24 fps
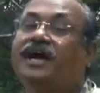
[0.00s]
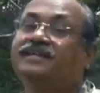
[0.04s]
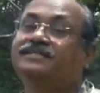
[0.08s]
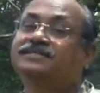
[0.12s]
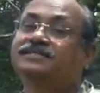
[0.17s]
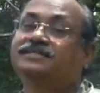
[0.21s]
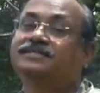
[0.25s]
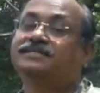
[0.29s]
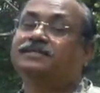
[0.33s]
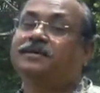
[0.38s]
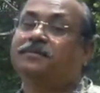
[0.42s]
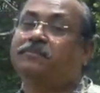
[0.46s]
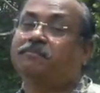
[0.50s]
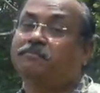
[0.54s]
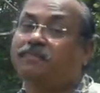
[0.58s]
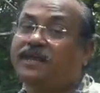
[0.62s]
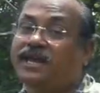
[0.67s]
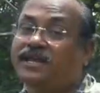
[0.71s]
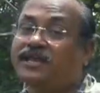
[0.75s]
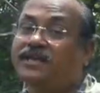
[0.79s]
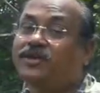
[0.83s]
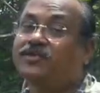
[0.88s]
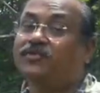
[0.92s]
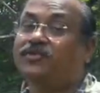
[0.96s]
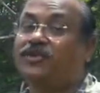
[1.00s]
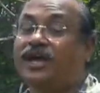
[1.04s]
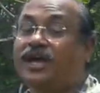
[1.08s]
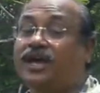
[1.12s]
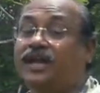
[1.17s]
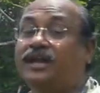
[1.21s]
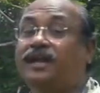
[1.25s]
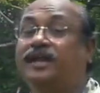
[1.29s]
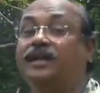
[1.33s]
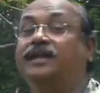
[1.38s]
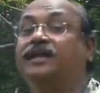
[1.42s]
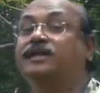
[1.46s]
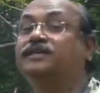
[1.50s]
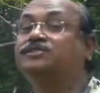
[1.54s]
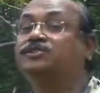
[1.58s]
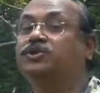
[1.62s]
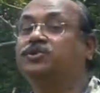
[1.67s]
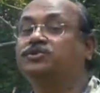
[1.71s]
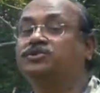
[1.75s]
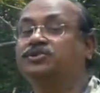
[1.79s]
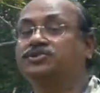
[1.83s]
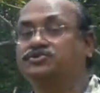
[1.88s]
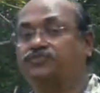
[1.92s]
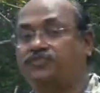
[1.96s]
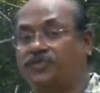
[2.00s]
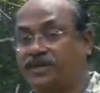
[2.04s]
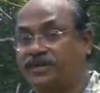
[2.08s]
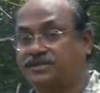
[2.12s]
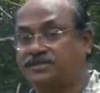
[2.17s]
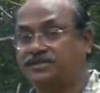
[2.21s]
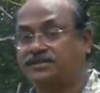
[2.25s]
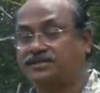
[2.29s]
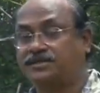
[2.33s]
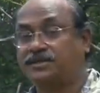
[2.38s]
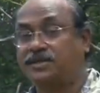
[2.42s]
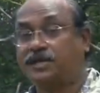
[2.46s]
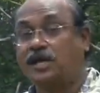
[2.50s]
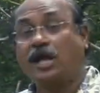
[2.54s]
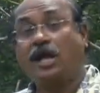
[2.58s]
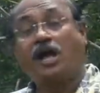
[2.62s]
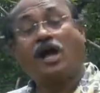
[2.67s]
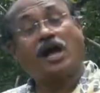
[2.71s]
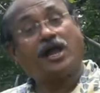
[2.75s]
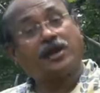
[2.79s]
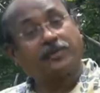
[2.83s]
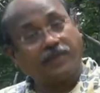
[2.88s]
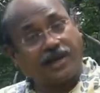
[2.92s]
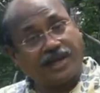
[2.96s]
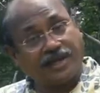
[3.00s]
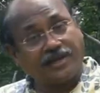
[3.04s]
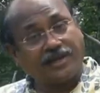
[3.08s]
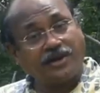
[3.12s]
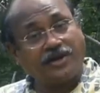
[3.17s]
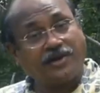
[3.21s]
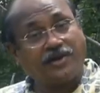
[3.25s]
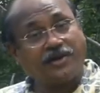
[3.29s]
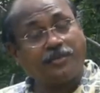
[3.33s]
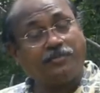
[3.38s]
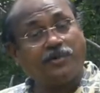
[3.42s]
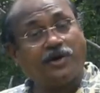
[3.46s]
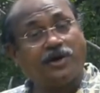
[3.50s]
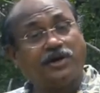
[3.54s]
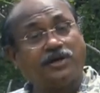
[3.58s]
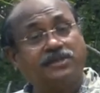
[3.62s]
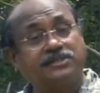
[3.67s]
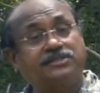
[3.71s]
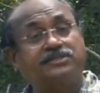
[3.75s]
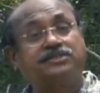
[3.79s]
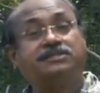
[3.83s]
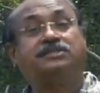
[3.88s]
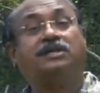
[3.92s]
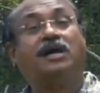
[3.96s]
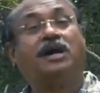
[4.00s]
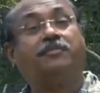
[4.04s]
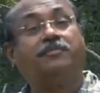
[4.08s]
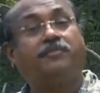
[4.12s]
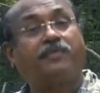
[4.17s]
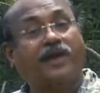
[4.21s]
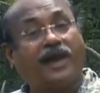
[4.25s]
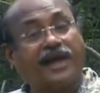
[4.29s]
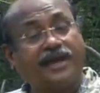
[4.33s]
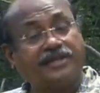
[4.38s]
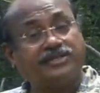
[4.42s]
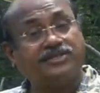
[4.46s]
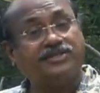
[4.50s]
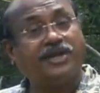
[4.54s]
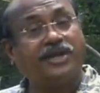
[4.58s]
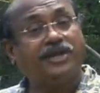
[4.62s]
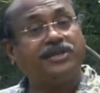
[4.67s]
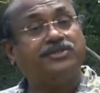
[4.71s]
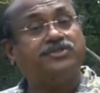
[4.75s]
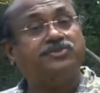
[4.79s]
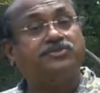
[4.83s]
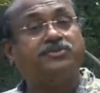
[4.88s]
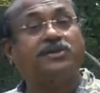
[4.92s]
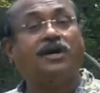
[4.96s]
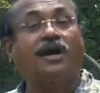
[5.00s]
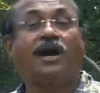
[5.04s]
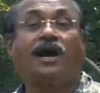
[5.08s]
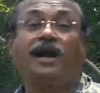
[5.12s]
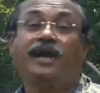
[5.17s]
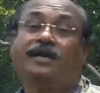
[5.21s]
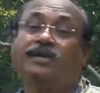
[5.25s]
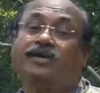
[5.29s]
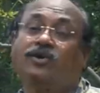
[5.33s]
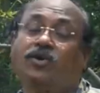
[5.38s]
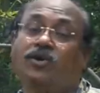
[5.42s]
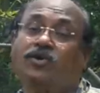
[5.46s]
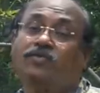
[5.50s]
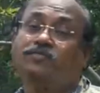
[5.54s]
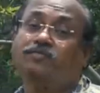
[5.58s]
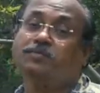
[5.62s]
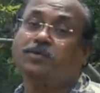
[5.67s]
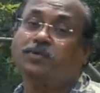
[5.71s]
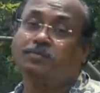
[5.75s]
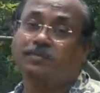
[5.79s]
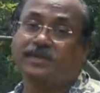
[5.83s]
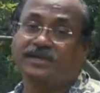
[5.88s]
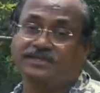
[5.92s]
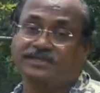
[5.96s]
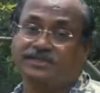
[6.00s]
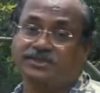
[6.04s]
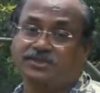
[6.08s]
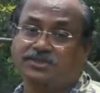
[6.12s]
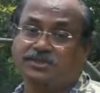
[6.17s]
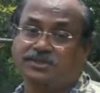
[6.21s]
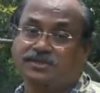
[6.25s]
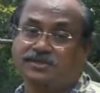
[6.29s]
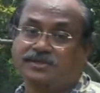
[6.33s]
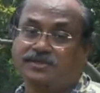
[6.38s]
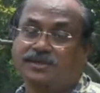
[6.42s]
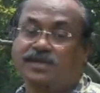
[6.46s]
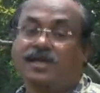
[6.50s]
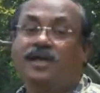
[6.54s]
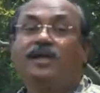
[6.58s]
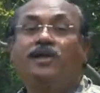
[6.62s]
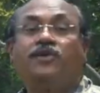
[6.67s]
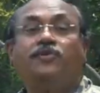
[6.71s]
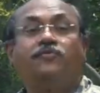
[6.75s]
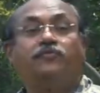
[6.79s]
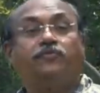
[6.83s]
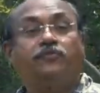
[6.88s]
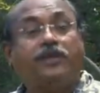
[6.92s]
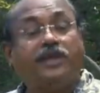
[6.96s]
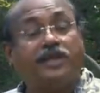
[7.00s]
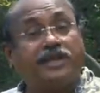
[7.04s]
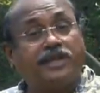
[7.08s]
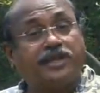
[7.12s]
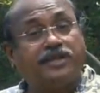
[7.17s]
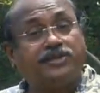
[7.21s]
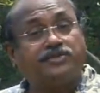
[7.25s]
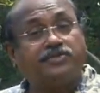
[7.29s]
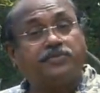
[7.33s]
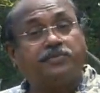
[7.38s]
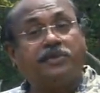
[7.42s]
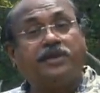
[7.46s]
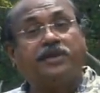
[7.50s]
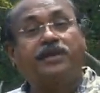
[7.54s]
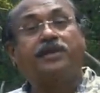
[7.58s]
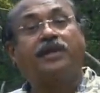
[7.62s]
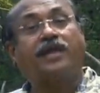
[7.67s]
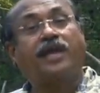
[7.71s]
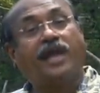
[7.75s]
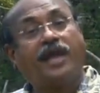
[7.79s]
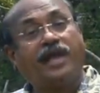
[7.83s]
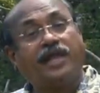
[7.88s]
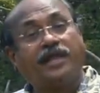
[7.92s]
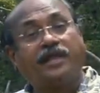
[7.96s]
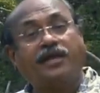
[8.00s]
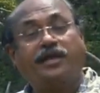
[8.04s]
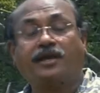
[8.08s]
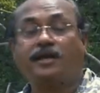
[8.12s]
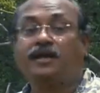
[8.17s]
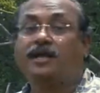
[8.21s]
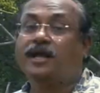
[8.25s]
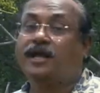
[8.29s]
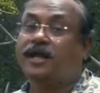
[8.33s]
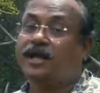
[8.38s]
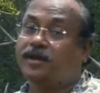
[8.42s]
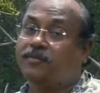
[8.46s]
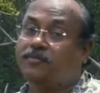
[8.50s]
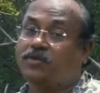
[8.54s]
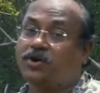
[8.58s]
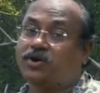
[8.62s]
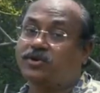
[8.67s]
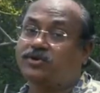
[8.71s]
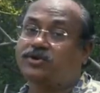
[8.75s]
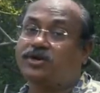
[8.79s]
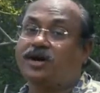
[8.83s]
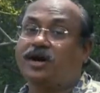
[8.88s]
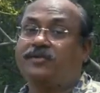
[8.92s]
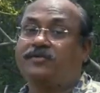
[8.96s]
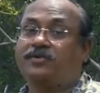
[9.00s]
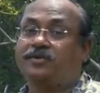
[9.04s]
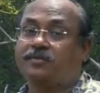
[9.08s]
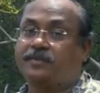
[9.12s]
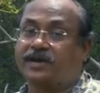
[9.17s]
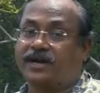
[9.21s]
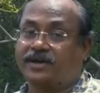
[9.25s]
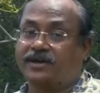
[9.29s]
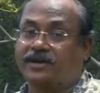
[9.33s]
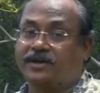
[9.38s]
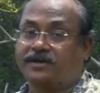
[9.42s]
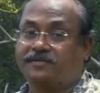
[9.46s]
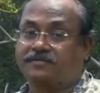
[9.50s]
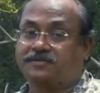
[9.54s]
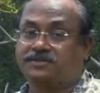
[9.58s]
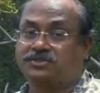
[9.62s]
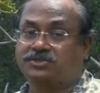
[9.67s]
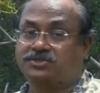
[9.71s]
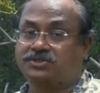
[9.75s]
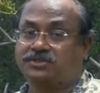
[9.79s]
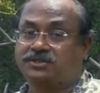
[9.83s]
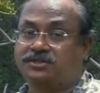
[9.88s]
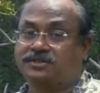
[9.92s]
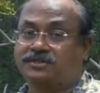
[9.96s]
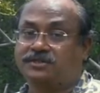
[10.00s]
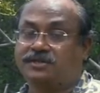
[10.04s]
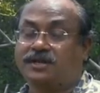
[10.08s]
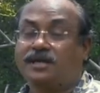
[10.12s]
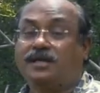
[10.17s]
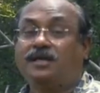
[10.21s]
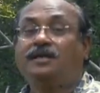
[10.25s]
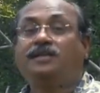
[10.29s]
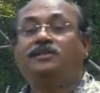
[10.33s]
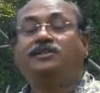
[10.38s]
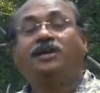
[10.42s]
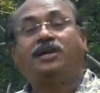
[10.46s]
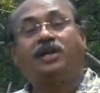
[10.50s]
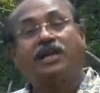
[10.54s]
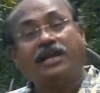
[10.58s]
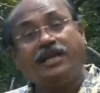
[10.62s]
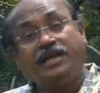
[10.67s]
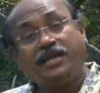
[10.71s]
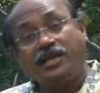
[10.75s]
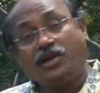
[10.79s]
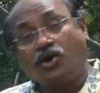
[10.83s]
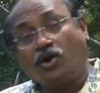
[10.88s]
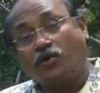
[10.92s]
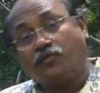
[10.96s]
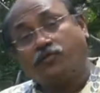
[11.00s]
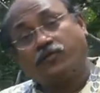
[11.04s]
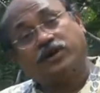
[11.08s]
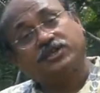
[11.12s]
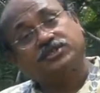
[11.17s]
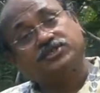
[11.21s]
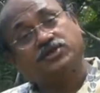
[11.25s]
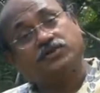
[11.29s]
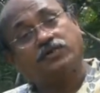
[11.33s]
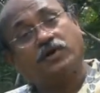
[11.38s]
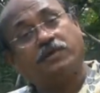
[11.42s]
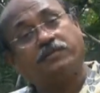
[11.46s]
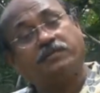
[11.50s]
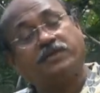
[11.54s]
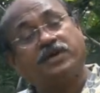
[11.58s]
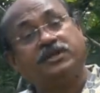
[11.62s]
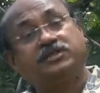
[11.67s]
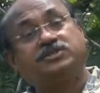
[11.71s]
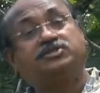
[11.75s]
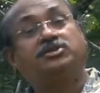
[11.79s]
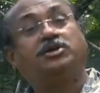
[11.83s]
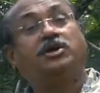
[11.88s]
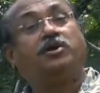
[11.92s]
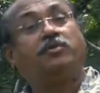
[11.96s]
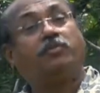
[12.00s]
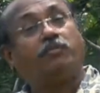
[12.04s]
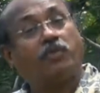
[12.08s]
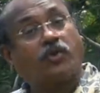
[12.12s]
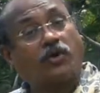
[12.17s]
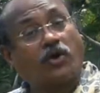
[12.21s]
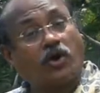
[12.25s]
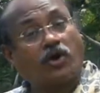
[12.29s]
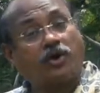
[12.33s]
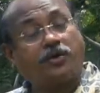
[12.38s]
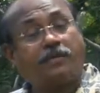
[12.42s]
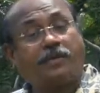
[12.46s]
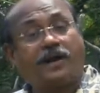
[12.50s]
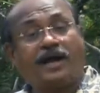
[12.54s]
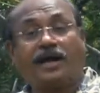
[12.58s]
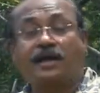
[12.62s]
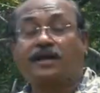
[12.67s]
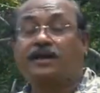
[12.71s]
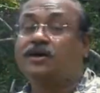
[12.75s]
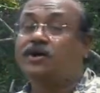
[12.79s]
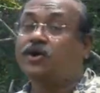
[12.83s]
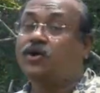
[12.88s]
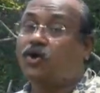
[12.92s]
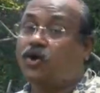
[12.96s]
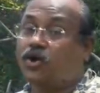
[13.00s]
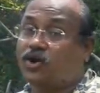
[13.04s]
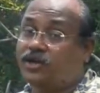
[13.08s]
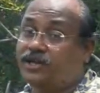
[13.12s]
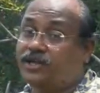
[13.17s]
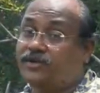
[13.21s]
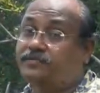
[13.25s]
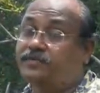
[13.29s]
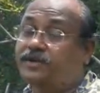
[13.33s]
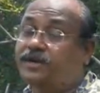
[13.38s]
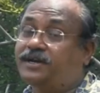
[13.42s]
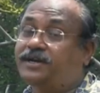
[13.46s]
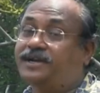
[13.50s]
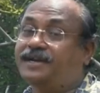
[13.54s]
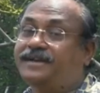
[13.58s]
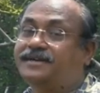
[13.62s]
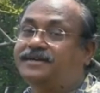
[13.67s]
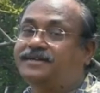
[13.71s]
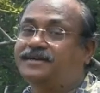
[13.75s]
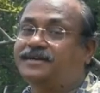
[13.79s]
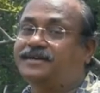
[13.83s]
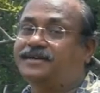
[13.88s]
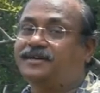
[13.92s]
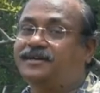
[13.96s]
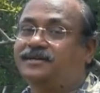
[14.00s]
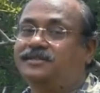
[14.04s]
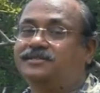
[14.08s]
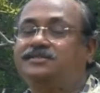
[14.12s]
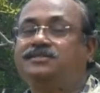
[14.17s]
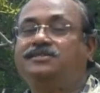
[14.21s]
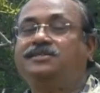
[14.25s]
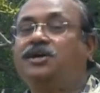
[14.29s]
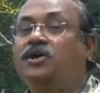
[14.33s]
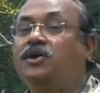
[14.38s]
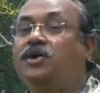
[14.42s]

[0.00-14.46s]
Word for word: has many rare and exotic trees and migratory birds come right into the heart of Mumbai city. We need to be caring about our biodiversity. The cleaning of Versova beach brought back olive Ridley turtles